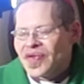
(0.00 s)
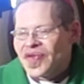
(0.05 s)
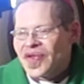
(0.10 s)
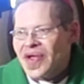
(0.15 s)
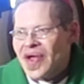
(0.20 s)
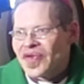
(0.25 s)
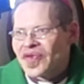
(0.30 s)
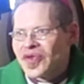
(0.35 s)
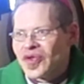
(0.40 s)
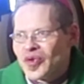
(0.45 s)

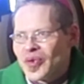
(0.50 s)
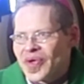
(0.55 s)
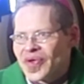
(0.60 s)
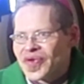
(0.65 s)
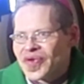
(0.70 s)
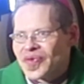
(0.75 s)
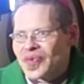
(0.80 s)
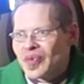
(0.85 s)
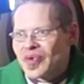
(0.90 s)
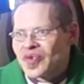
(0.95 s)
C.S.
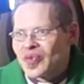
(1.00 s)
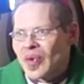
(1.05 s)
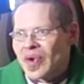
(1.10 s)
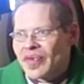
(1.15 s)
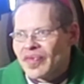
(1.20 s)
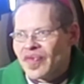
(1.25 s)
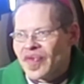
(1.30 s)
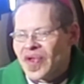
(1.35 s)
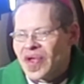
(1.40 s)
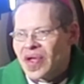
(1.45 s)
Lewis was
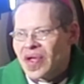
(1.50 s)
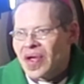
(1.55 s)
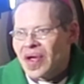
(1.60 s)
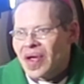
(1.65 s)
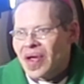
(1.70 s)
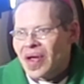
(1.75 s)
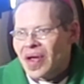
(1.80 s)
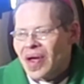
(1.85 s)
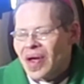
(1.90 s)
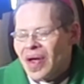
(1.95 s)
one of the
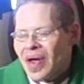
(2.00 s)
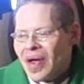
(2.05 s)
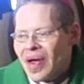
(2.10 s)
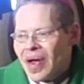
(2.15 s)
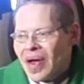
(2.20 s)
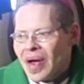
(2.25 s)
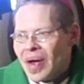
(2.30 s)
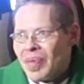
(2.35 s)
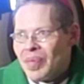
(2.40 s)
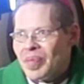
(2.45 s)

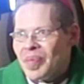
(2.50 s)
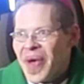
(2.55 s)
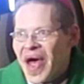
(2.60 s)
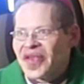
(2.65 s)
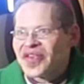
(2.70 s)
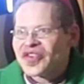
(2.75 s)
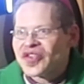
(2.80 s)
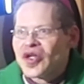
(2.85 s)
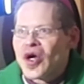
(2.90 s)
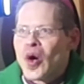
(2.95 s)

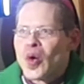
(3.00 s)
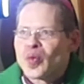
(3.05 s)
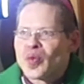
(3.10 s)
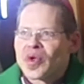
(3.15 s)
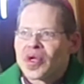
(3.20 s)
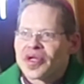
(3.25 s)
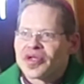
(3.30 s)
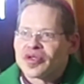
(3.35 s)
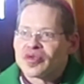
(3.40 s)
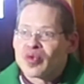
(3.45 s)
best-known
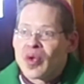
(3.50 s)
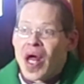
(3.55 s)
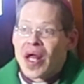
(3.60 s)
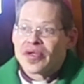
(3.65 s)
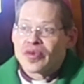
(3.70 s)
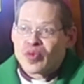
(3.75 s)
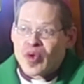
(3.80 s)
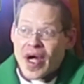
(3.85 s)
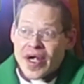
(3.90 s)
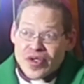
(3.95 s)
religious
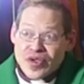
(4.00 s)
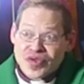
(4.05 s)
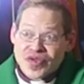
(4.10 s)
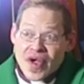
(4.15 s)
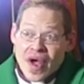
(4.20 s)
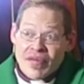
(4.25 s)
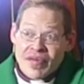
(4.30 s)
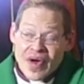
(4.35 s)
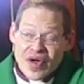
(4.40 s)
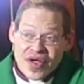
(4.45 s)

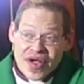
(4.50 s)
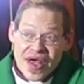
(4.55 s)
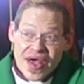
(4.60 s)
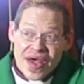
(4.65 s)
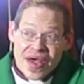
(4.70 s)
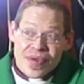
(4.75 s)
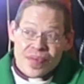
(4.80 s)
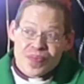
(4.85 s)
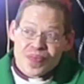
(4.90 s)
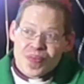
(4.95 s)
writers of our
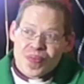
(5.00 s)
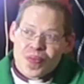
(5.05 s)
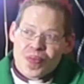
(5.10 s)
day.